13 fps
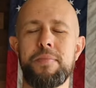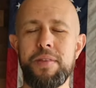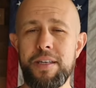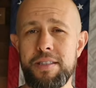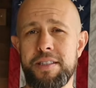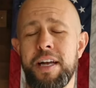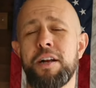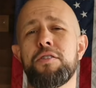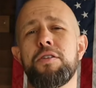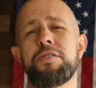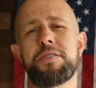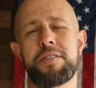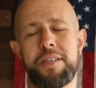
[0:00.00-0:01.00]
Santa
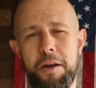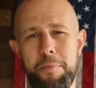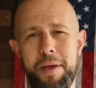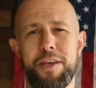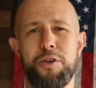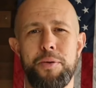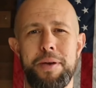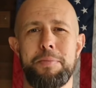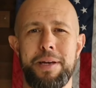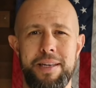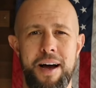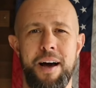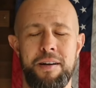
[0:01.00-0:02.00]
Claus is going to make you eat
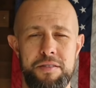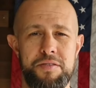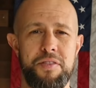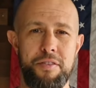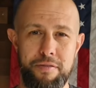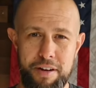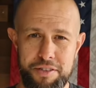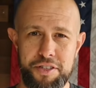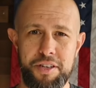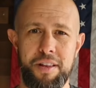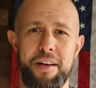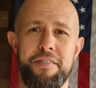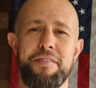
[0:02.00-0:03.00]
McDonald's for the rest of
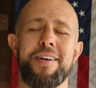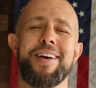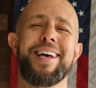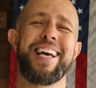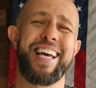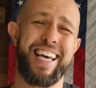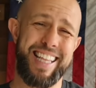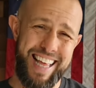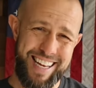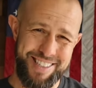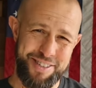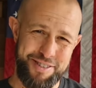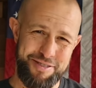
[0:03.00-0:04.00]
your life, and
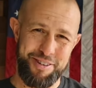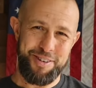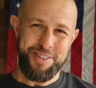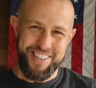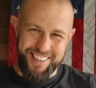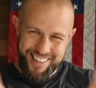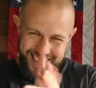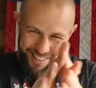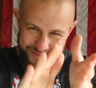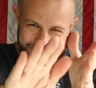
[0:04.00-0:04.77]
that's just gross.